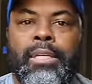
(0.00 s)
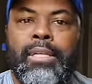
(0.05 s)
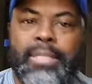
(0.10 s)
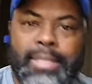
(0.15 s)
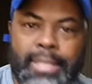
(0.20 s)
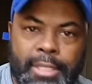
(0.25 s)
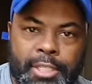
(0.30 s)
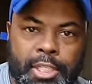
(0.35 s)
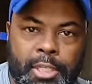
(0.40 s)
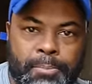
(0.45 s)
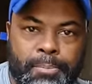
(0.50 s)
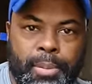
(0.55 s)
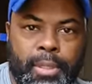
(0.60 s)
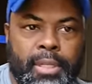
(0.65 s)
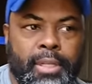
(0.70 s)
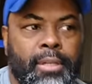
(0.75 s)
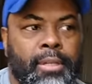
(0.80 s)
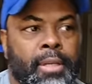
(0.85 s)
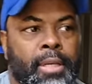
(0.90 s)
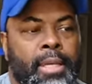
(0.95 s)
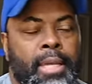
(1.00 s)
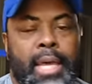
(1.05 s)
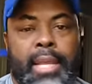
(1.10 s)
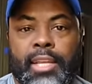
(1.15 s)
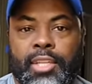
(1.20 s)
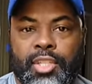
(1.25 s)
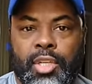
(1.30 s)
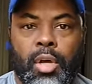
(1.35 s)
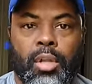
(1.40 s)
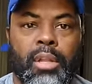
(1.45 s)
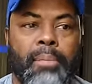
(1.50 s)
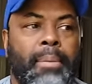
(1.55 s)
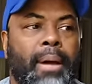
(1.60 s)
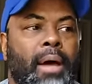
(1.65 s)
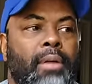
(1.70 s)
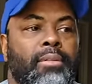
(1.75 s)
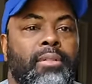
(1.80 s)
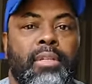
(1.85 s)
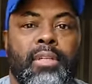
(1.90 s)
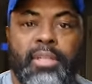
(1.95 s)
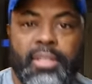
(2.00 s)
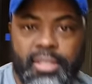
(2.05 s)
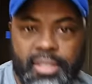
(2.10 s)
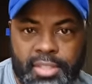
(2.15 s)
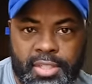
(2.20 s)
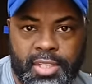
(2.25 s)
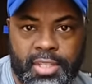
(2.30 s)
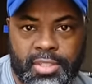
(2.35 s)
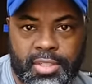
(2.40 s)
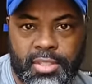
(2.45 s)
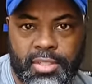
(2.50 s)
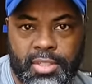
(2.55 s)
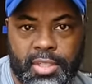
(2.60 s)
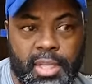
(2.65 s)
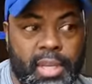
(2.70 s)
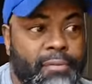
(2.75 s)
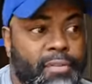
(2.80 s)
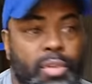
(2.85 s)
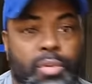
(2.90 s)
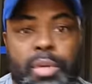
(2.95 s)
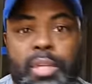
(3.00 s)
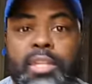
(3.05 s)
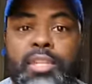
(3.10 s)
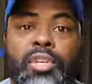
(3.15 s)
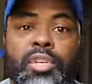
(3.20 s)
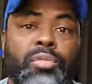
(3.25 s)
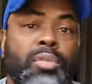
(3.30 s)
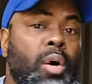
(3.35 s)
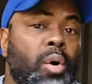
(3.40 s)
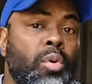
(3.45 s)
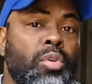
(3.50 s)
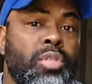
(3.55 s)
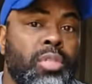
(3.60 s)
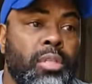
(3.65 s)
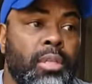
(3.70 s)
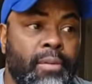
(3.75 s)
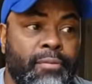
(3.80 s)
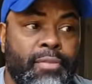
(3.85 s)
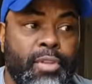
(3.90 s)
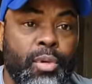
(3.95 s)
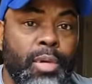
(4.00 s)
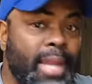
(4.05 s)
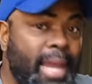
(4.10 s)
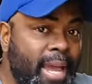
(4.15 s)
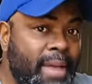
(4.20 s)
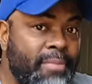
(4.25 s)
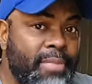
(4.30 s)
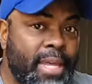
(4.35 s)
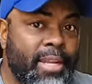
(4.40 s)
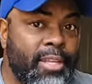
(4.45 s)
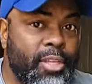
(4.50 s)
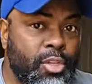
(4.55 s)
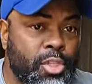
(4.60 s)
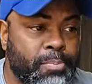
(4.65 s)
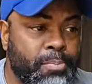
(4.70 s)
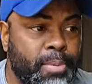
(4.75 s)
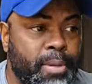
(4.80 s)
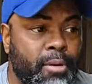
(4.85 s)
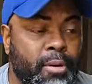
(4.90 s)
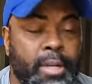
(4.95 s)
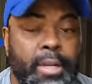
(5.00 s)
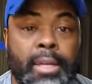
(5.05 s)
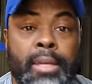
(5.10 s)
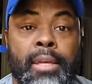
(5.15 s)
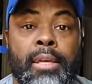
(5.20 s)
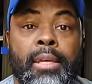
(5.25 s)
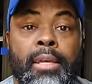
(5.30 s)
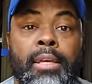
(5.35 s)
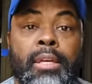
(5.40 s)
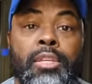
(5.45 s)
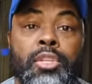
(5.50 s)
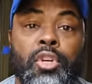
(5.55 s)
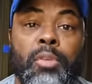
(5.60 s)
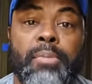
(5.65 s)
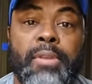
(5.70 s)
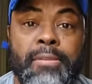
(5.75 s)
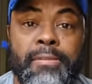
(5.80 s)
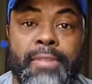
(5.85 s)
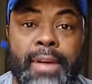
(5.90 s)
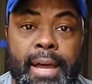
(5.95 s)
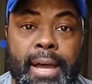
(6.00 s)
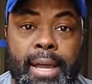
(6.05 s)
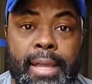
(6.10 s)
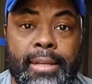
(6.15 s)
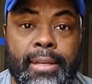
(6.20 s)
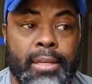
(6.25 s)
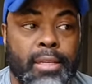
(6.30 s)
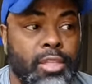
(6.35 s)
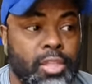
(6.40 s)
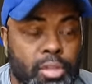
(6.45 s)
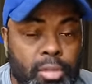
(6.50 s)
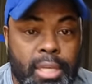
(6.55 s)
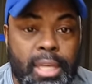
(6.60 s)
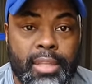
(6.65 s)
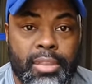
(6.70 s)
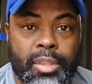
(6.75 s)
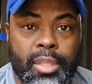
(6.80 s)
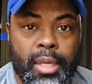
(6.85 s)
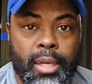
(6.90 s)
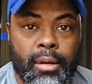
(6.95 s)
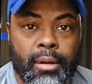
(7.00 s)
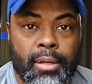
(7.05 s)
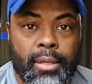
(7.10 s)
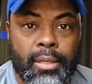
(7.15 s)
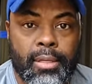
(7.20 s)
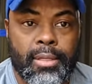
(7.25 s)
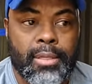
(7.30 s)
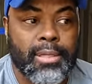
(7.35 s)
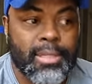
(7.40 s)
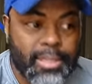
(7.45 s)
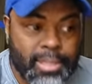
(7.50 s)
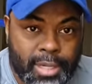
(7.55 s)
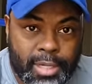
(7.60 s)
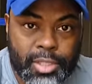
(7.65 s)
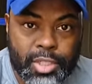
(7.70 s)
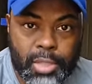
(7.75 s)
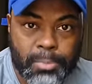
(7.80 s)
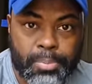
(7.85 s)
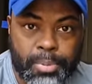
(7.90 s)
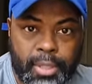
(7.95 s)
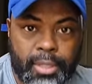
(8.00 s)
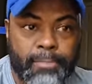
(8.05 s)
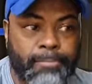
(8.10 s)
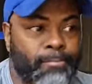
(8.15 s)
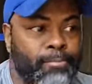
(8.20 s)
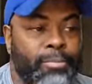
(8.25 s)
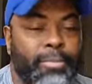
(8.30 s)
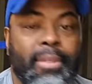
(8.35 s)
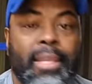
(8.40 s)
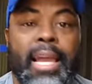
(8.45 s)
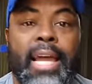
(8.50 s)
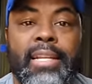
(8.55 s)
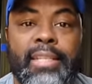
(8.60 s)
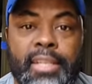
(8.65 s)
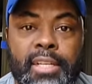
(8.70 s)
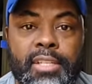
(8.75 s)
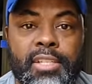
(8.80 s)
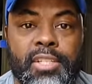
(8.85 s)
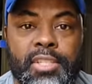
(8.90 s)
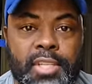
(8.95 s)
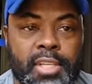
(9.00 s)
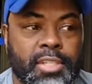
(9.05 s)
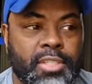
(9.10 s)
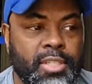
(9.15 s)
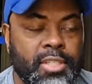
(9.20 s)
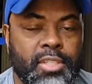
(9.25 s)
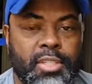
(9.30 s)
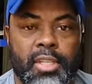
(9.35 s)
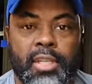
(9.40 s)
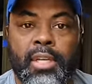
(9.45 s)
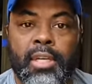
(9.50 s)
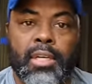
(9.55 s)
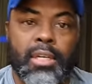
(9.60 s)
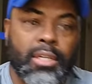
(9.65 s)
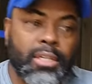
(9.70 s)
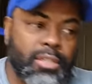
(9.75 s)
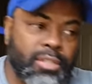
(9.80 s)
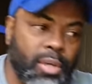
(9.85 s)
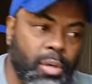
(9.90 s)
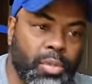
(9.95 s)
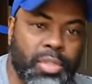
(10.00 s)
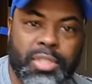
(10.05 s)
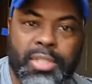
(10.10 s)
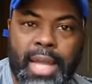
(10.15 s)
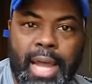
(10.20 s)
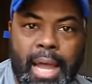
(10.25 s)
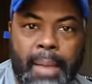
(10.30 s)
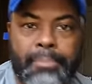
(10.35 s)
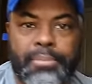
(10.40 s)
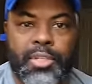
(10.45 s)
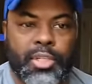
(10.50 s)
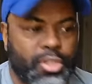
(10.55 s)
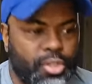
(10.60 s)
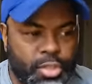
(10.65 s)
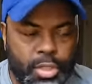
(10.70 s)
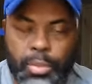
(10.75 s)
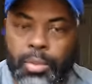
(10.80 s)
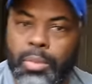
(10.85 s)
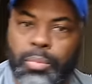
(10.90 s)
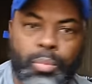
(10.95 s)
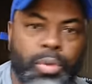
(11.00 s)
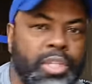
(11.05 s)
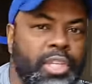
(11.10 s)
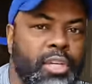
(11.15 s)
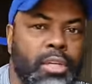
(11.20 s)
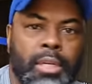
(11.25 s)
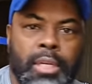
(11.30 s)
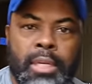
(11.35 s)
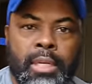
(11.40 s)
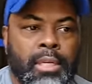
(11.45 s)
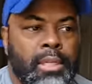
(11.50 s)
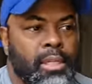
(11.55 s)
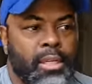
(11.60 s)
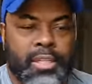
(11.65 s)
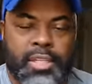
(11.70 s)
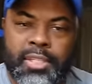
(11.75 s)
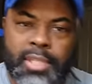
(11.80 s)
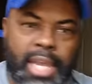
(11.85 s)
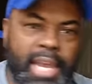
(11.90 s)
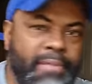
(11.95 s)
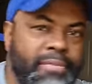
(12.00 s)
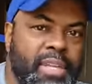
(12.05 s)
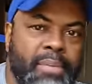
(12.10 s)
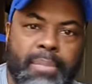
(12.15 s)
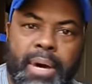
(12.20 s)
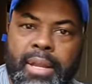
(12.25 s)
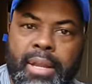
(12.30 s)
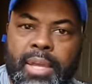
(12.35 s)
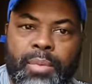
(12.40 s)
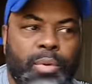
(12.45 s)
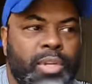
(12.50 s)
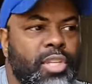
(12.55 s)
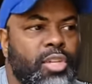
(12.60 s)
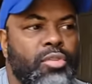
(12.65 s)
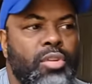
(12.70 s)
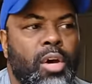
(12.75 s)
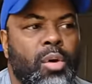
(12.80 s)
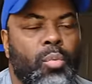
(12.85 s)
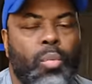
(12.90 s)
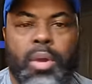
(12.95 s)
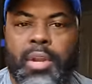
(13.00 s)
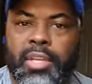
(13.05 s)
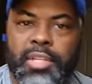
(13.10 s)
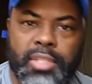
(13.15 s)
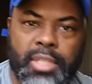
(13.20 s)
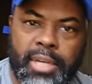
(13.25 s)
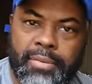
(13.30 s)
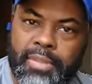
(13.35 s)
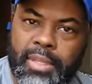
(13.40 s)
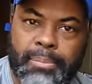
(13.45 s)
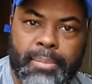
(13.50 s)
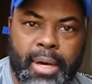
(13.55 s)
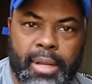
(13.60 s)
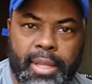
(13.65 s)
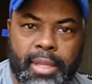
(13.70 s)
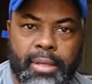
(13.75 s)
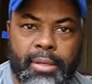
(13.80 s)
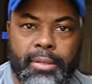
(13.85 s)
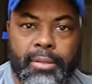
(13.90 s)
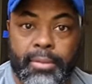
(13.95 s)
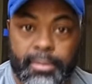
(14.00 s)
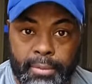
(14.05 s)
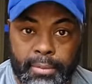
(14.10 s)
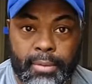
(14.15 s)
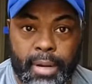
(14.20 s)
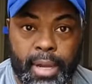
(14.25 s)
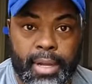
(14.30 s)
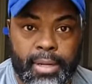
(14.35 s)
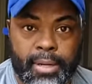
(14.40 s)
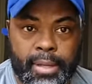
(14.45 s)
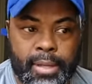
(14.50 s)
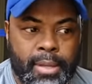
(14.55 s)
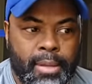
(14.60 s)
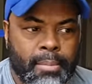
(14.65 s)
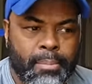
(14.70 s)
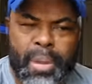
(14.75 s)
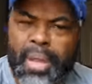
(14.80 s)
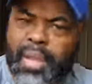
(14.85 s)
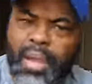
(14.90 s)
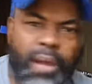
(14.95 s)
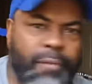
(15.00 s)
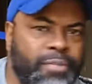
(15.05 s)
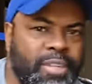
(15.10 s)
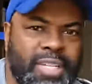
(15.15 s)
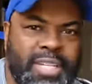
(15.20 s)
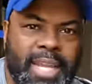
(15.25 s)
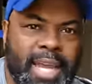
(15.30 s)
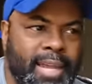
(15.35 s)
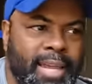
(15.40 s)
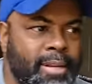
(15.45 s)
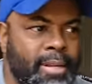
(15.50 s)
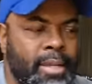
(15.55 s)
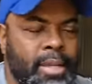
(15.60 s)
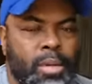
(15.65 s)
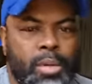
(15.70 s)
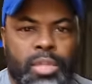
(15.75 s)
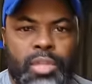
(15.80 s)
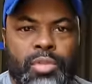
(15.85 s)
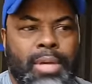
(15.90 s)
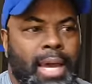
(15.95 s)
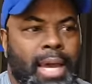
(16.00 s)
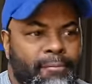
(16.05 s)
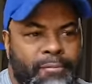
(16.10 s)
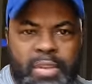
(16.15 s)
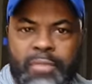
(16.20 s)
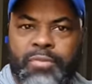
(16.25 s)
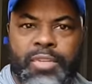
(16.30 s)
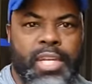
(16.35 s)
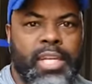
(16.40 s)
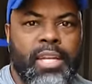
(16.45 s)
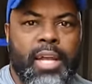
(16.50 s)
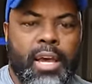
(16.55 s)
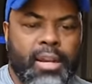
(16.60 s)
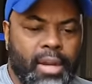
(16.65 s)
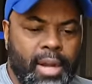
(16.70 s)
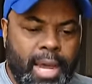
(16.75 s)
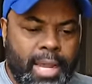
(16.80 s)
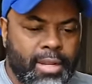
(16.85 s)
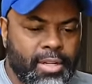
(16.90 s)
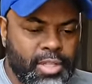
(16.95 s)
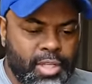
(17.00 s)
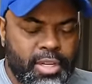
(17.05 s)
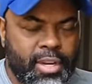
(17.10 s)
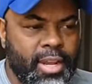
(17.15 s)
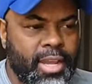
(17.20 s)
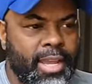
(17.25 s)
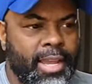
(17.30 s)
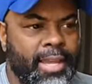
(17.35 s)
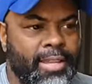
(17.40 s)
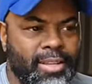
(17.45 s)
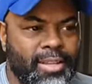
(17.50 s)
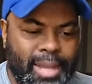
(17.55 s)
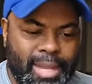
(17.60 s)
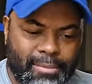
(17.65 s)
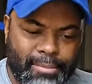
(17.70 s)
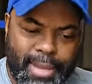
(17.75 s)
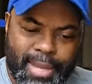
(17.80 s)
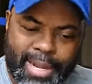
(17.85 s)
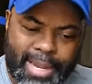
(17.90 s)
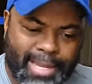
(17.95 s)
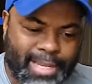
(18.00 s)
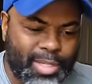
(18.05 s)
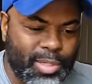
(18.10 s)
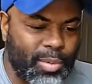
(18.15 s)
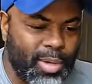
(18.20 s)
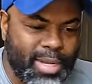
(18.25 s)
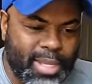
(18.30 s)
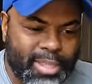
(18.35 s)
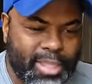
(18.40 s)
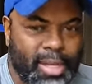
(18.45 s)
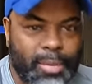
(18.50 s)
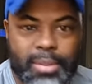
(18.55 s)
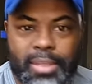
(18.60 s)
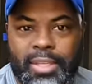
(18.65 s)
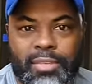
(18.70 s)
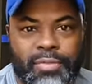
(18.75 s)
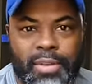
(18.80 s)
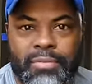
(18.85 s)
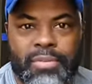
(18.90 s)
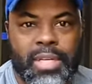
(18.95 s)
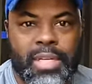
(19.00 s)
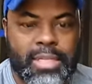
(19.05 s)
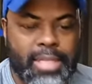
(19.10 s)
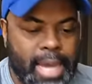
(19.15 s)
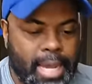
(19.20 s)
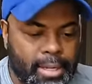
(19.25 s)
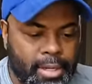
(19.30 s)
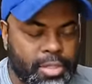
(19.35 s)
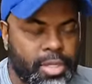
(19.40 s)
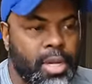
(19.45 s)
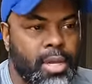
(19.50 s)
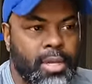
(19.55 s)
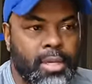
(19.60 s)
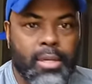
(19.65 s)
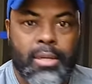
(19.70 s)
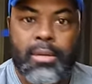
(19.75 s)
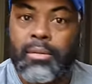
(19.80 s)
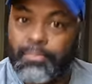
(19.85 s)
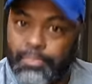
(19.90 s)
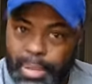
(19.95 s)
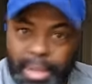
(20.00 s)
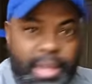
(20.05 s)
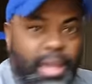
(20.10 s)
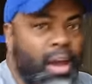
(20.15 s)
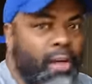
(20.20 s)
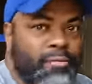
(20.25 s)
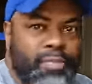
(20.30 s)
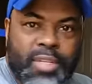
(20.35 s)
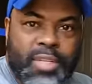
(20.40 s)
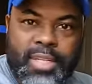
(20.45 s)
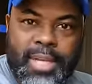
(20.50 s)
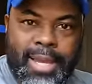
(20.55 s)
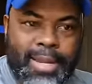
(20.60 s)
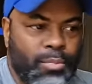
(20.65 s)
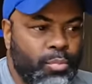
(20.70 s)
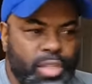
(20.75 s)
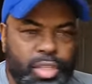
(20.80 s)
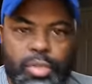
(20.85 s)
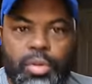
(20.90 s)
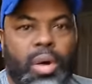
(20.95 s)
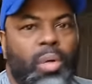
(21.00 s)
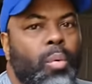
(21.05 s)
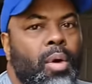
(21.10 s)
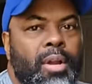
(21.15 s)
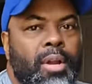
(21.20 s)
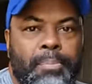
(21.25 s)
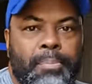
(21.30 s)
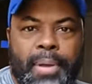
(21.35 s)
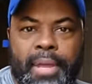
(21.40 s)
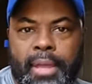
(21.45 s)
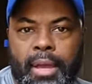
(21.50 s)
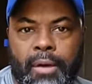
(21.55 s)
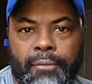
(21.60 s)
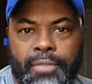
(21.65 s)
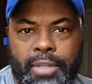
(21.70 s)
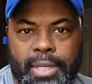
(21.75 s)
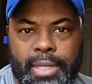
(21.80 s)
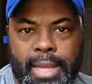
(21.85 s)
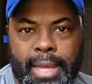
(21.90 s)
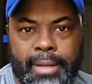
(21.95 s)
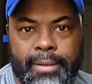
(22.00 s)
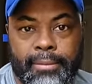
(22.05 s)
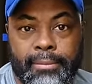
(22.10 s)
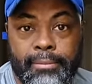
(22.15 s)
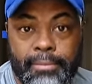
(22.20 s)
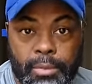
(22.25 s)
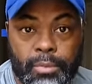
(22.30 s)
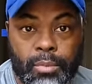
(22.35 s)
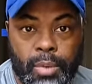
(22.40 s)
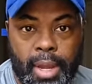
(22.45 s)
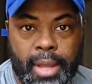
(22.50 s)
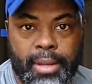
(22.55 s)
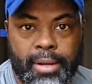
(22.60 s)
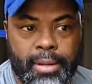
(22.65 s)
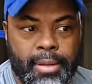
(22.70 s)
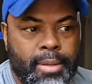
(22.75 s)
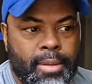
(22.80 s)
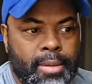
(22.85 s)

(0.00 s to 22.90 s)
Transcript: discipline and it's all about consistency. If you can do those, if you can have that in your spirit, you'll be fine. You'll get there. Discipline and consistency. Don't stop. Just do it when you're look, save the money when you don't want to save the money, right? Pay off the debt. You got $1,500 in your hand. You're like, man, I could do anything with this $15. Pay off the debt when you don't want to pay off the debt, right?